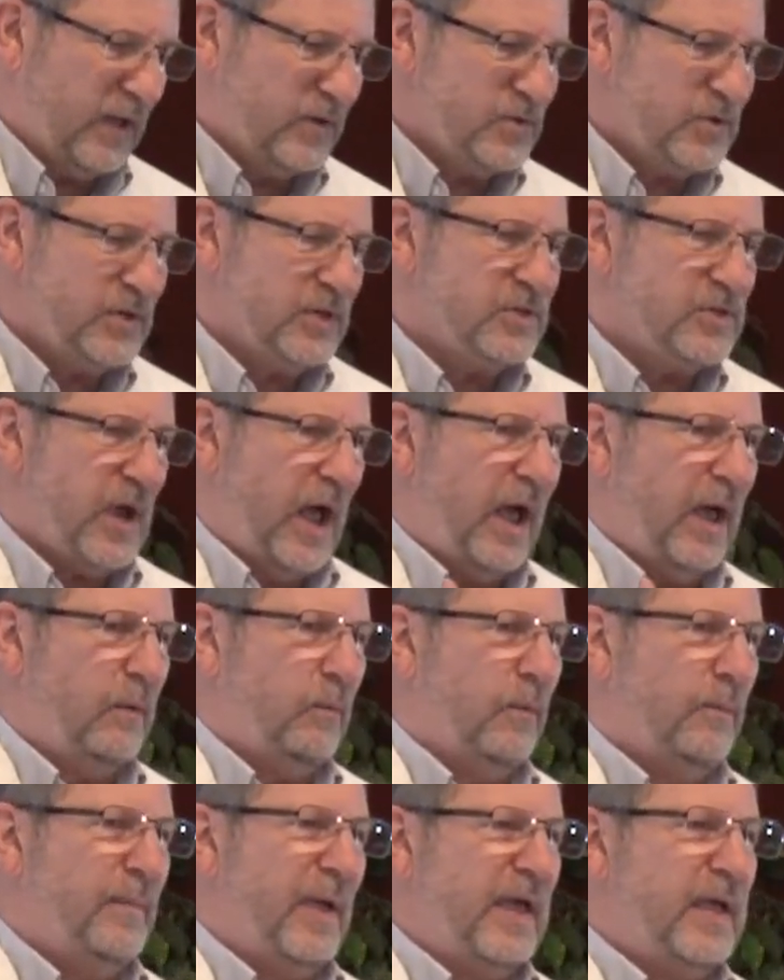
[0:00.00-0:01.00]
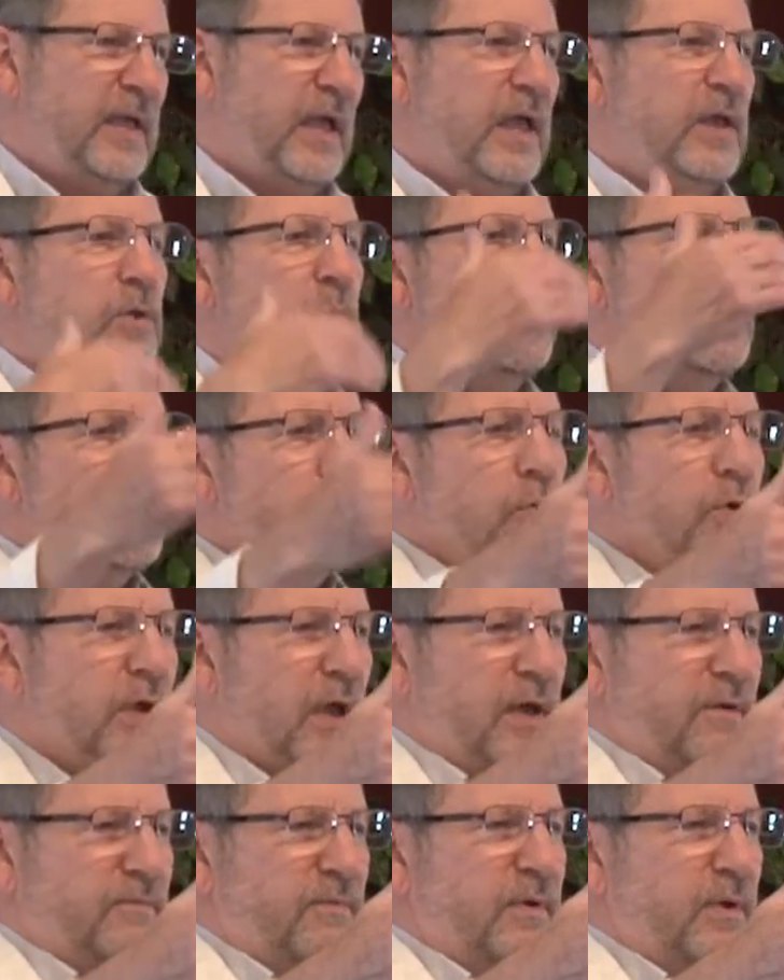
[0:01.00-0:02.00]
He says, I will make a new
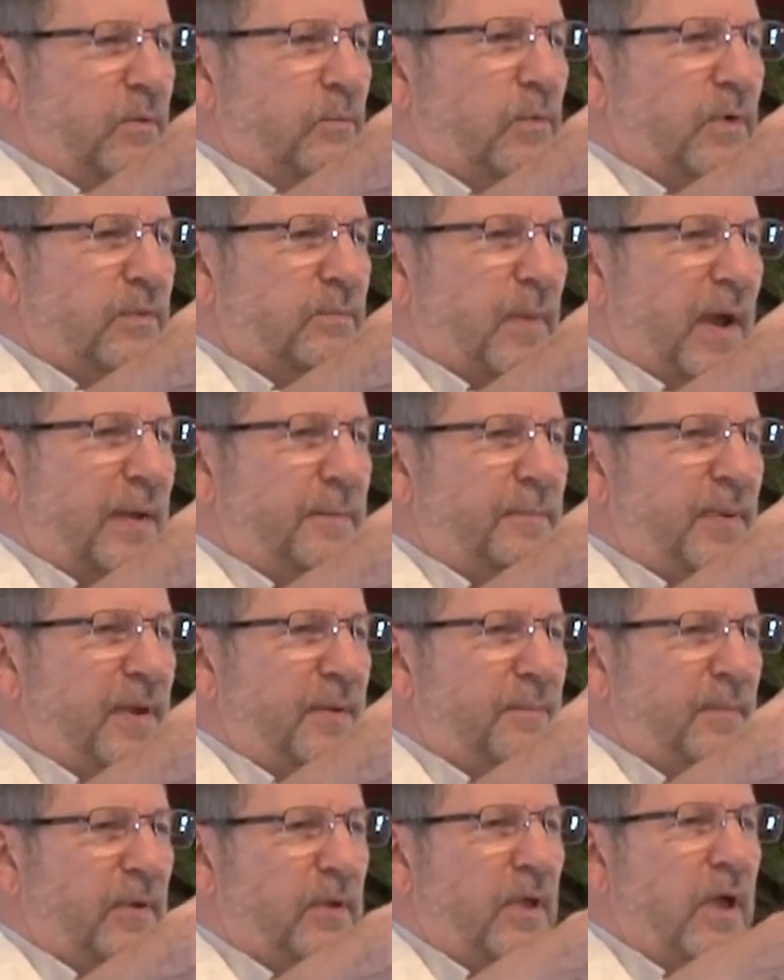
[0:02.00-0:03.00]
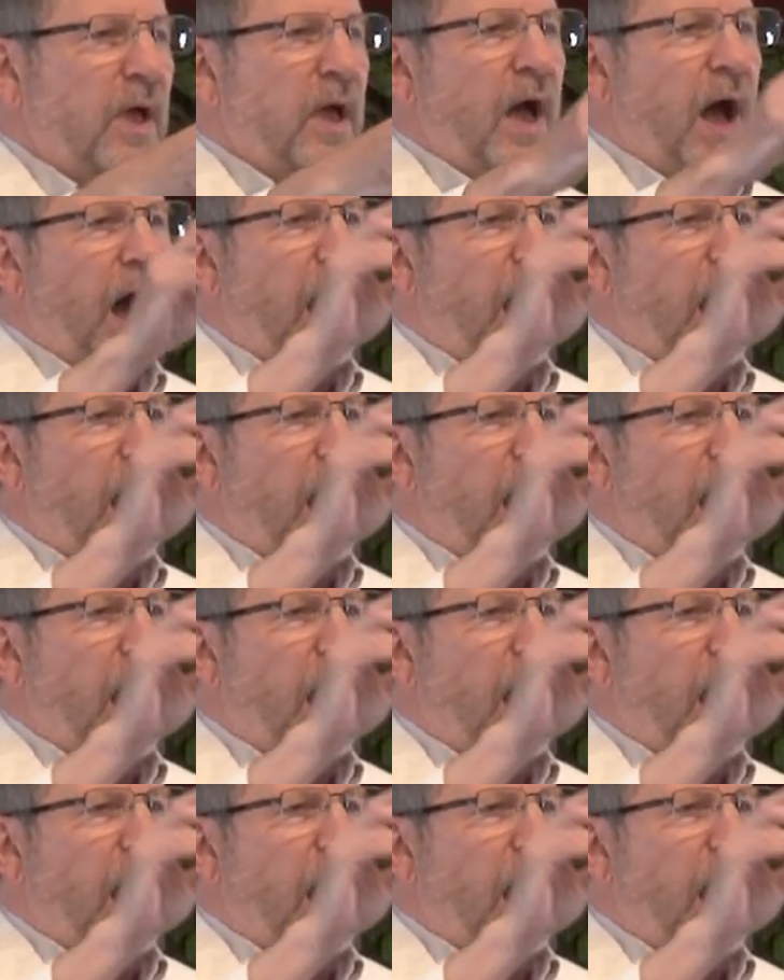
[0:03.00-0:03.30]
covenant with my people.